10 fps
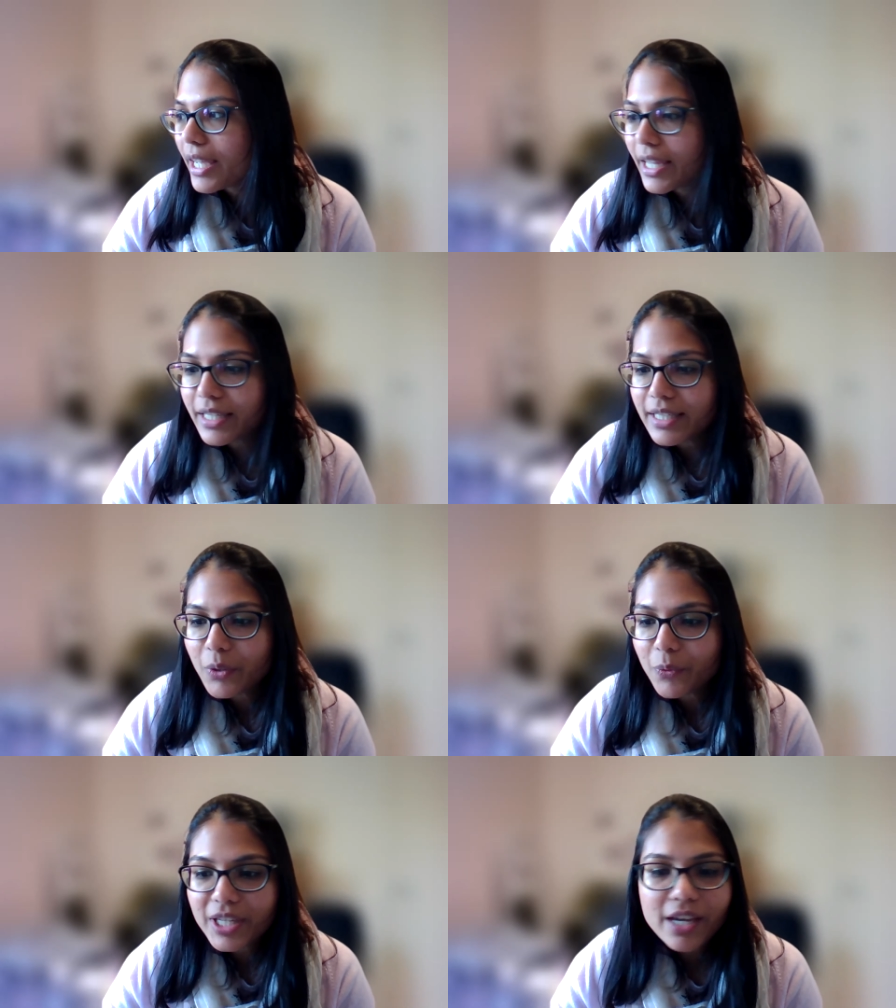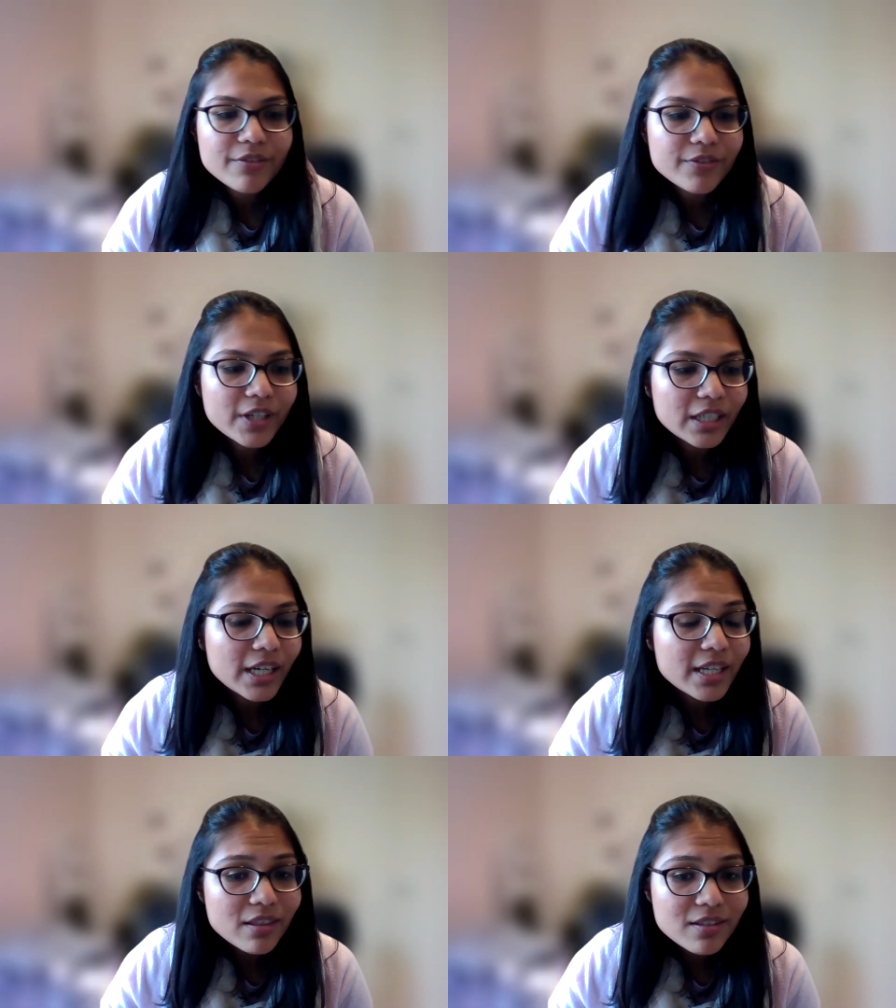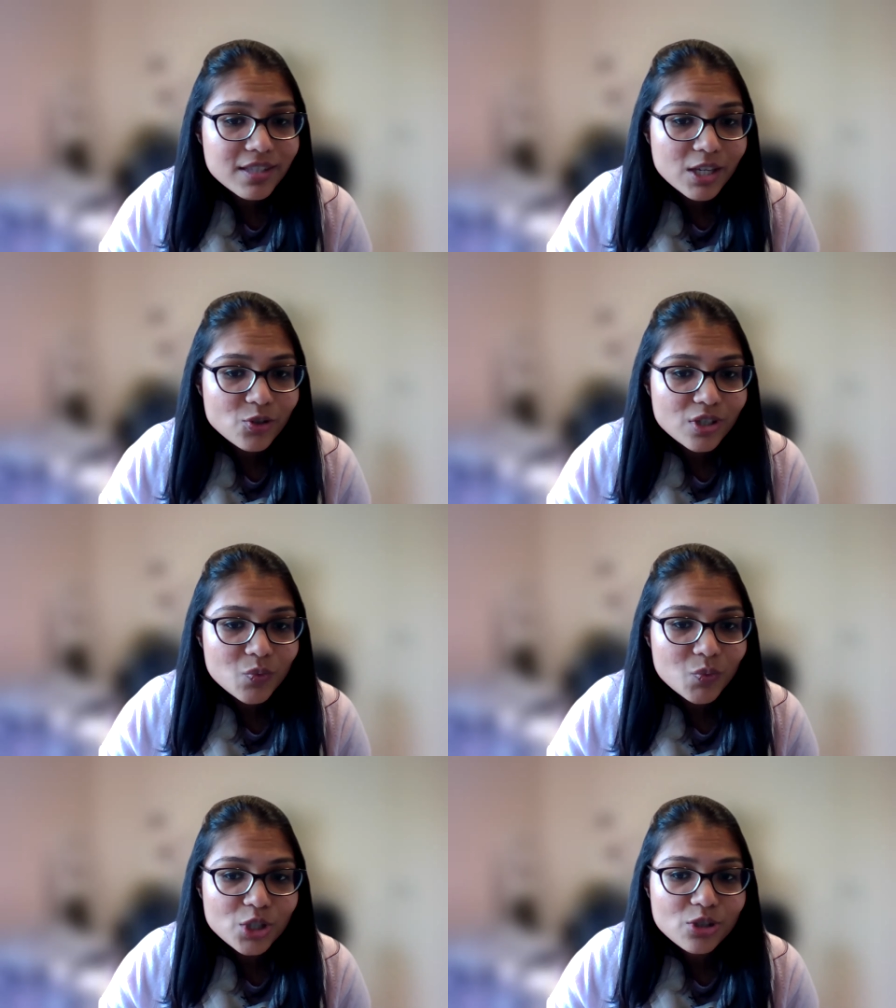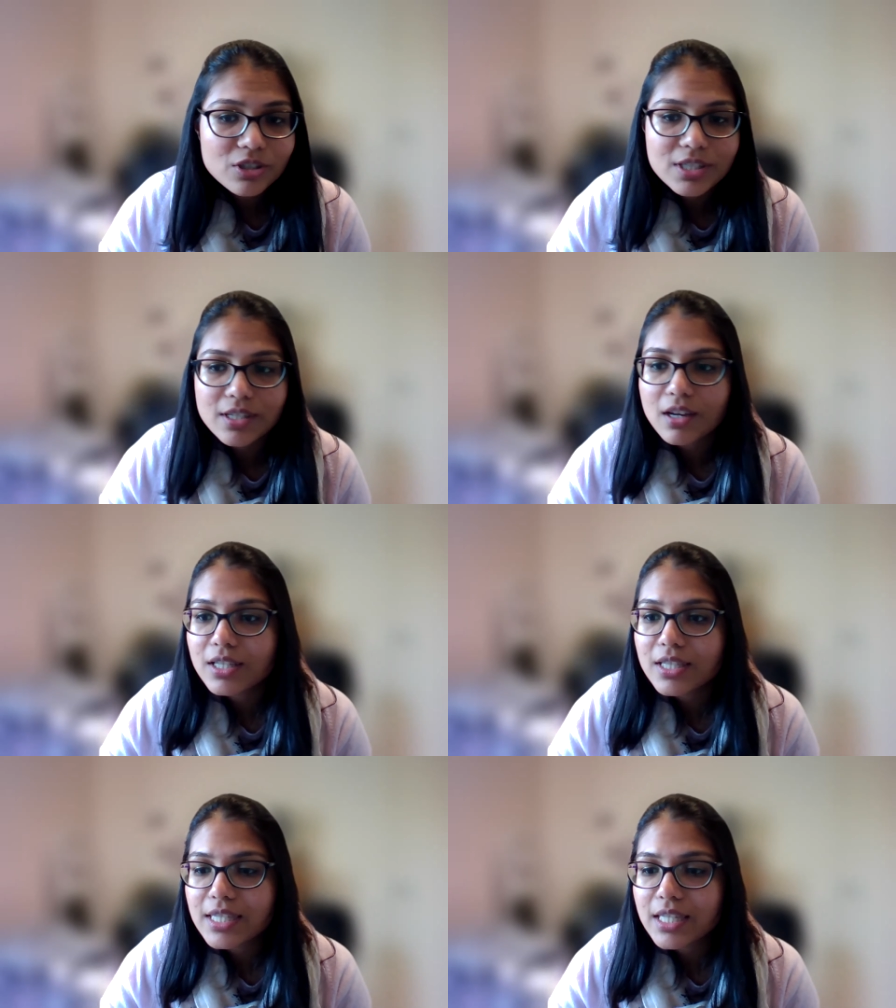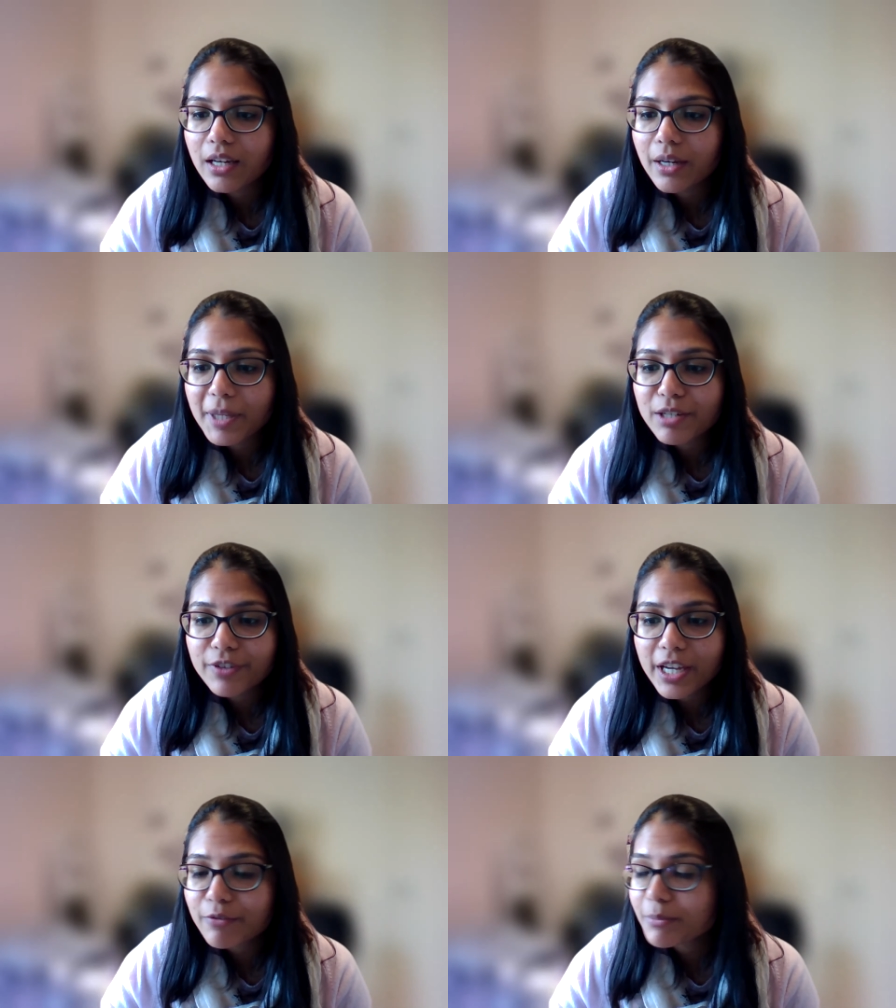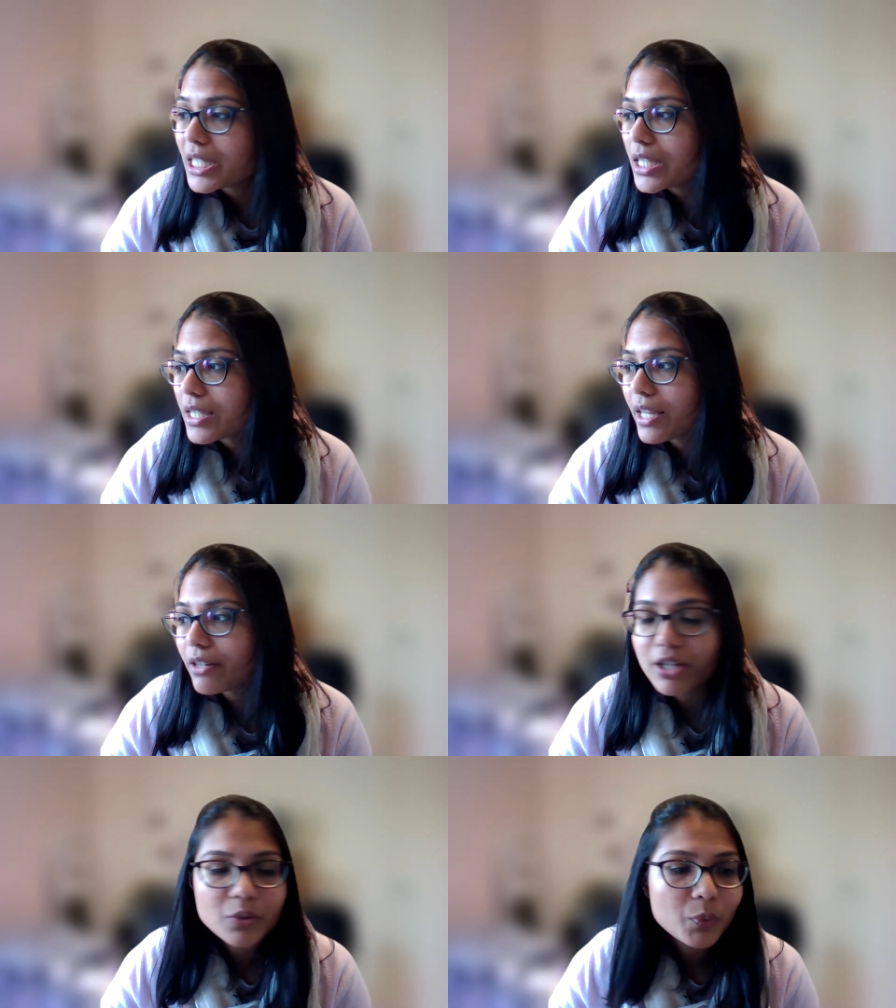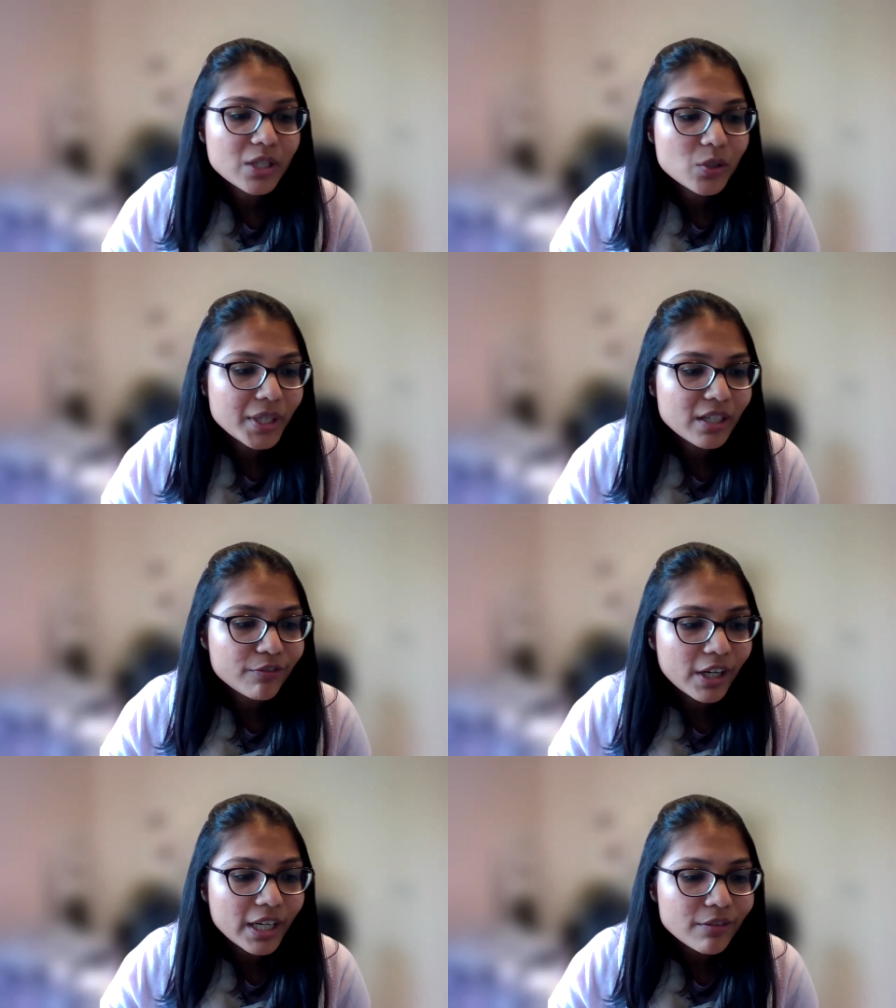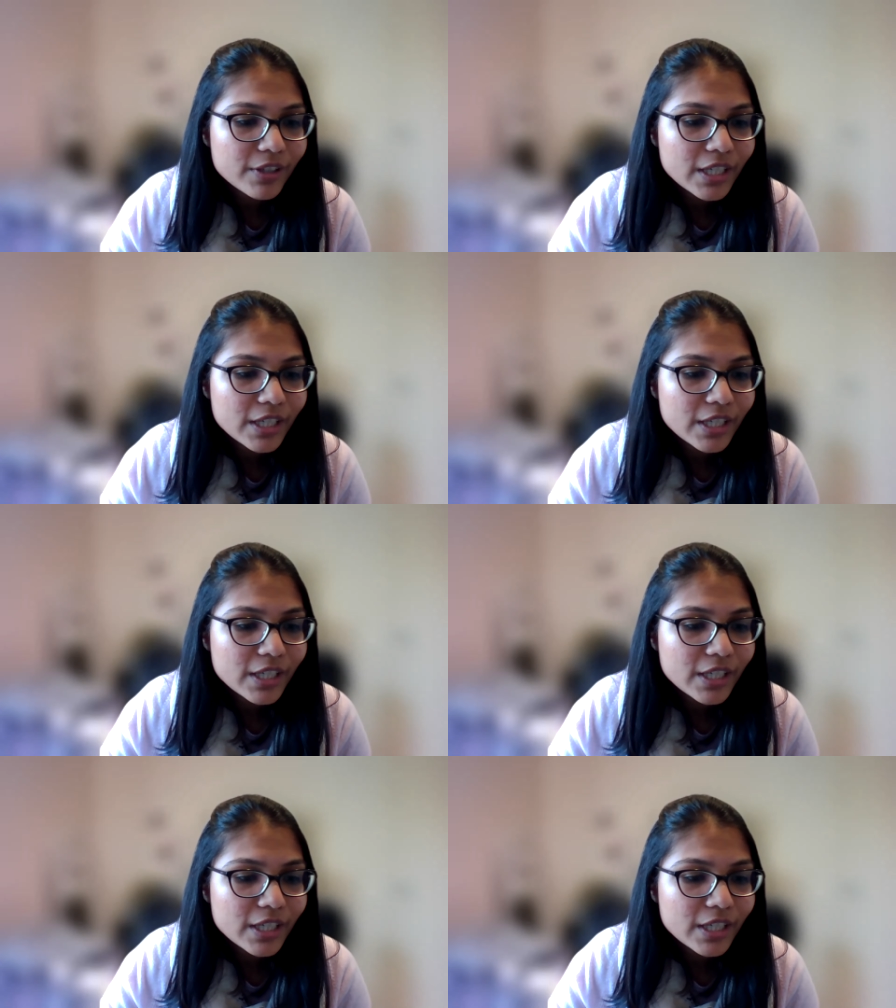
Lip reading: And now we have another session which starts in 5 minutes at around 1:25,